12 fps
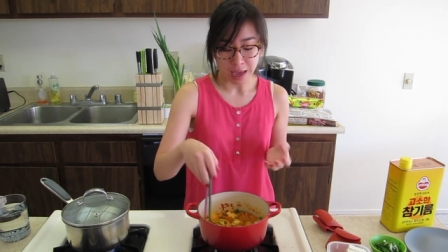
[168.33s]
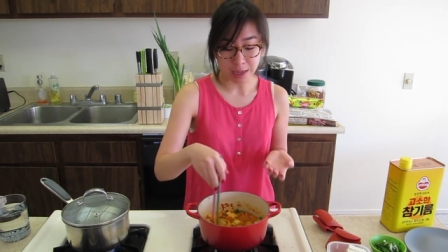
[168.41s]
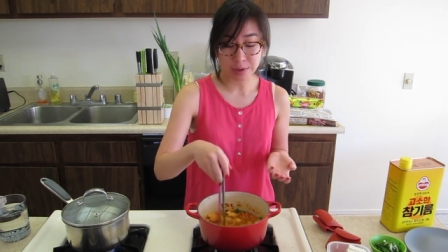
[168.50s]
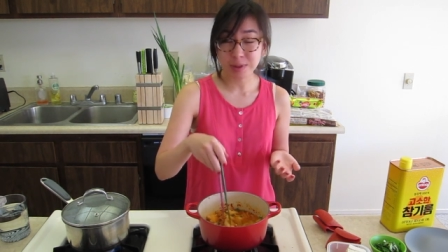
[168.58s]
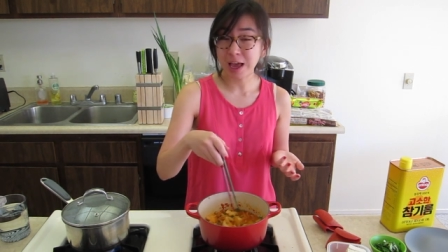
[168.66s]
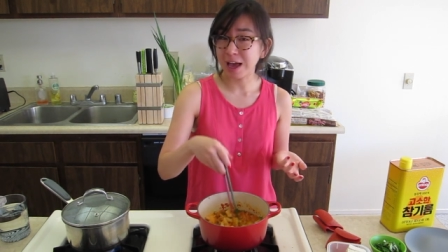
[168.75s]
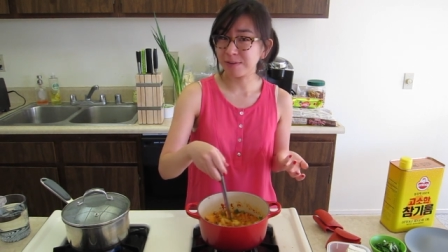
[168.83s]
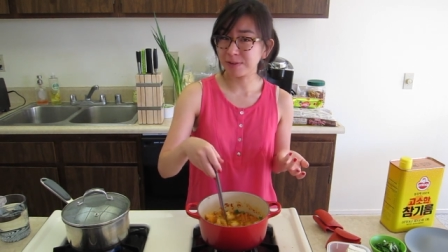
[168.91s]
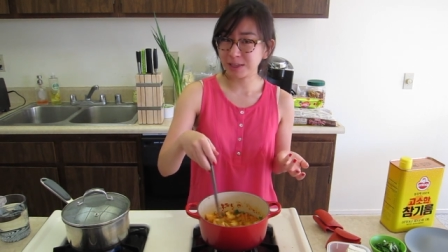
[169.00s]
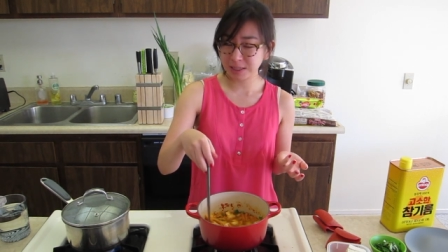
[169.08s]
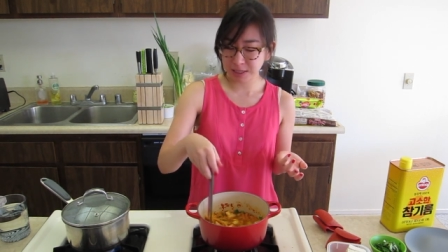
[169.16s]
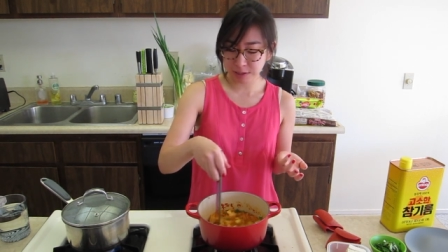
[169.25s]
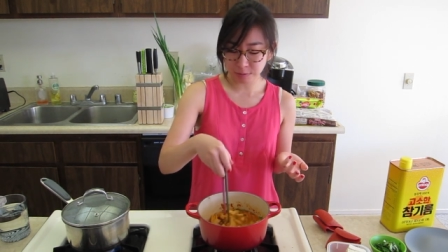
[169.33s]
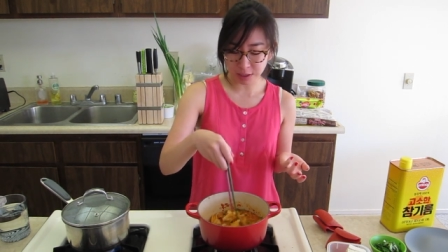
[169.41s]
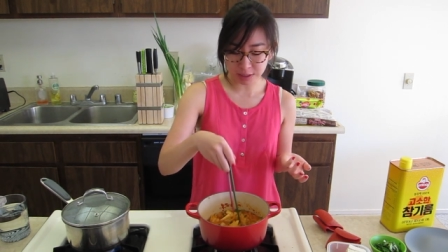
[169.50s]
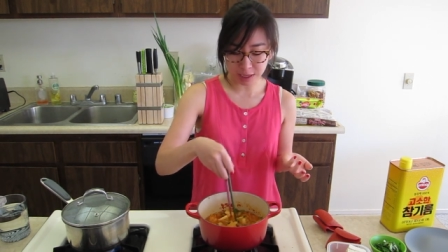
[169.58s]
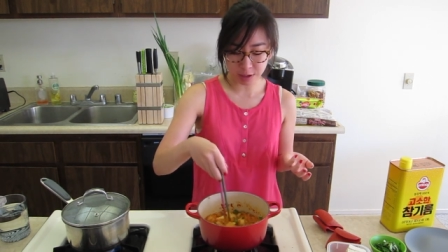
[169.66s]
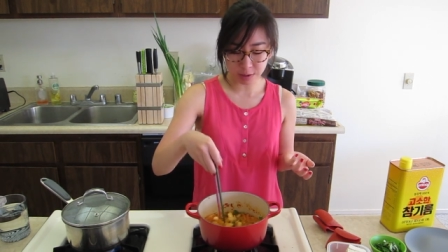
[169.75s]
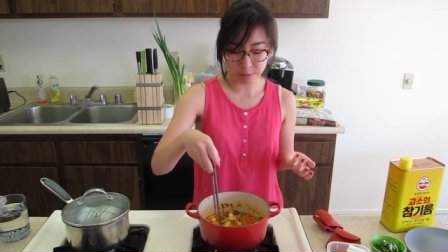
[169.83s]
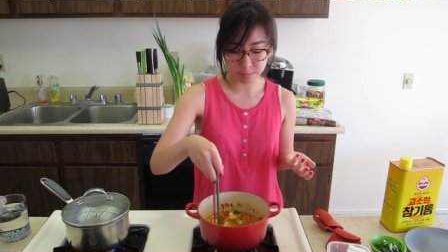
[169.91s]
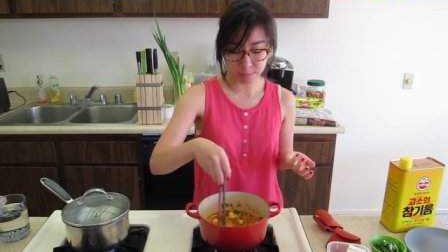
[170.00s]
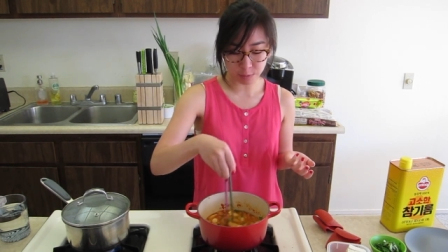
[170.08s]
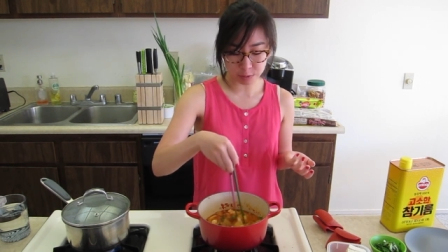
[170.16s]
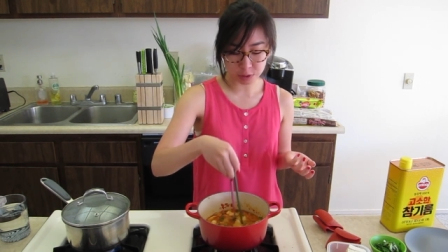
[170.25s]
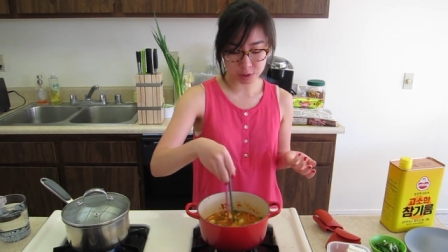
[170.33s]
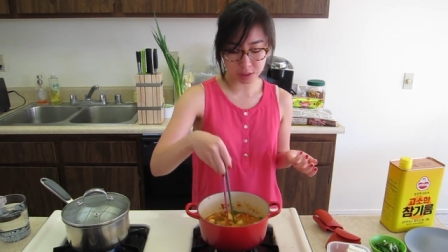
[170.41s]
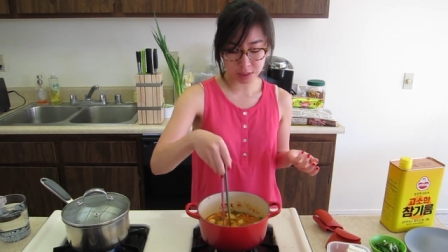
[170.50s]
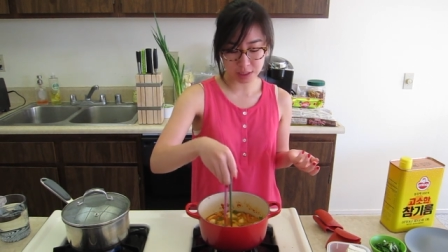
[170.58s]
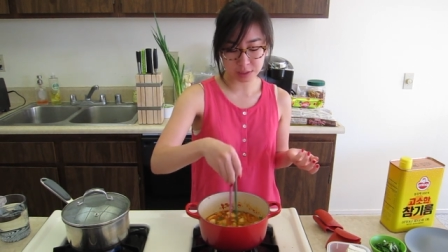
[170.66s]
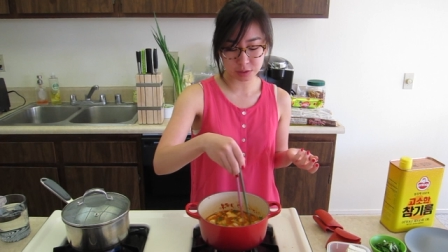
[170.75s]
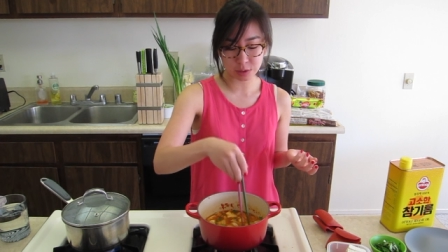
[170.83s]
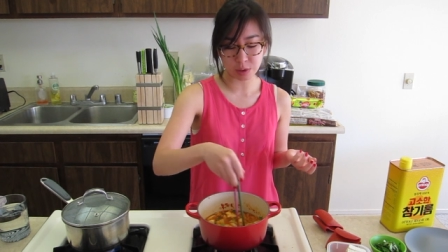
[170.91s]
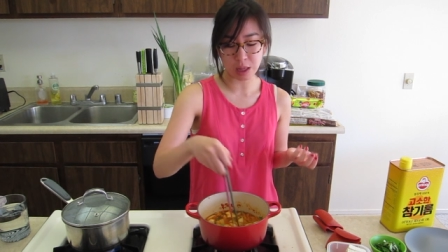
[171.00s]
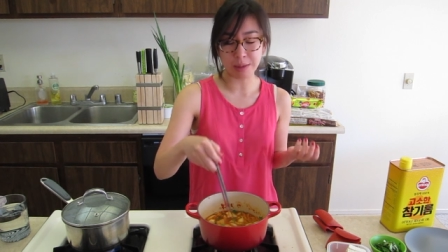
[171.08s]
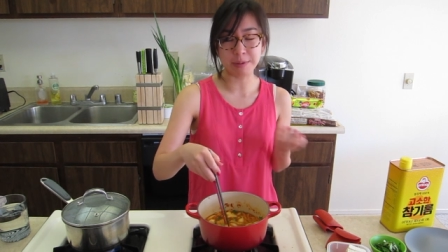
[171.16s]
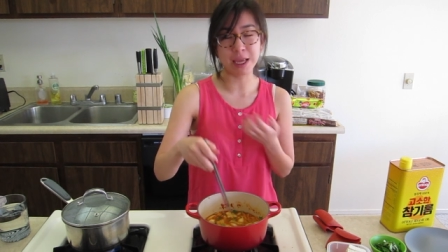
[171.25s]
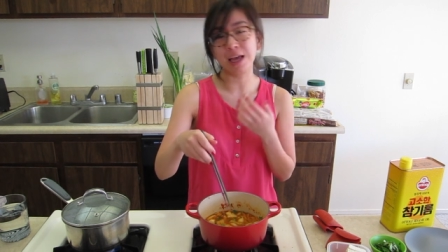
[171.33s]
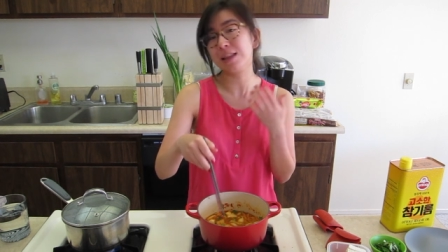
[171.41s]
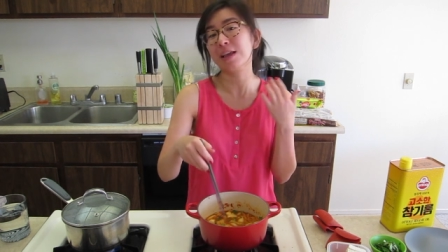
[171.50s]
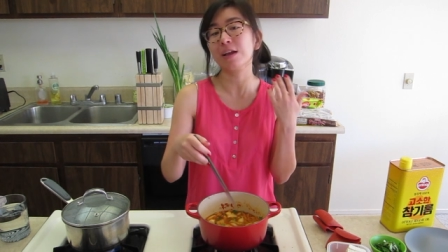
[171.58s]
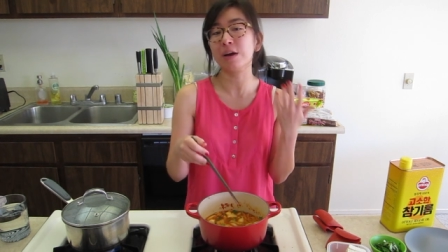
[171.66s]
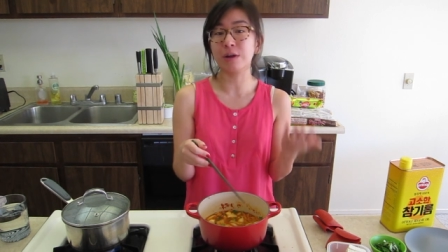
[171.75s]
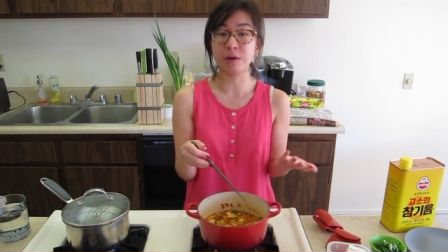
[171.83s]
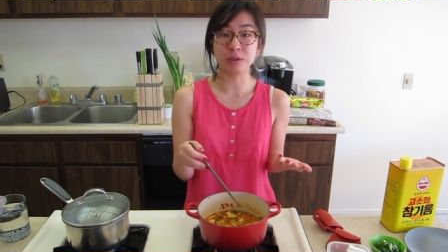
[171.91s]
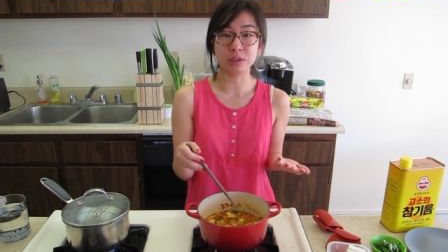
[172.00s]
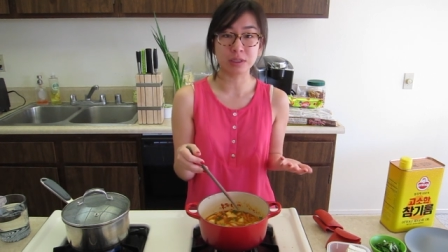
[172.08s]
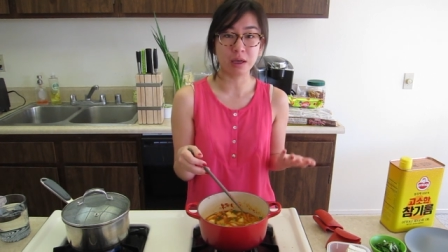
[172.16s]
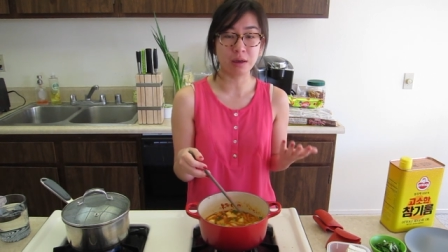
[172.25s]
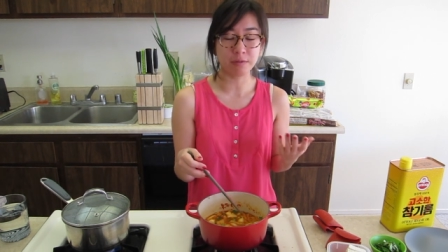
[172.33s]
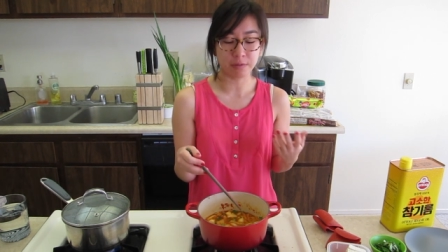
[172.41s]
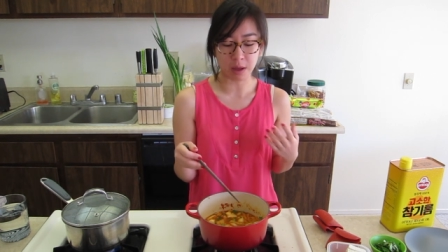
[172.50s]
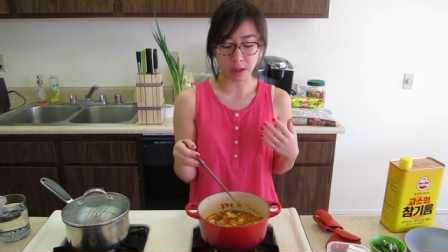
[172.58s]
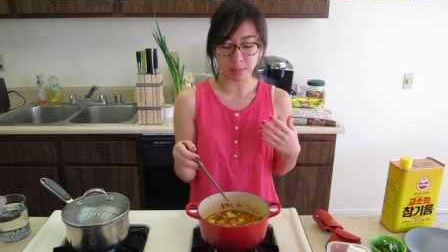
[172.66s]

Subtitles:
I don't have any right now, unfortunately, so I'll be adding other stuff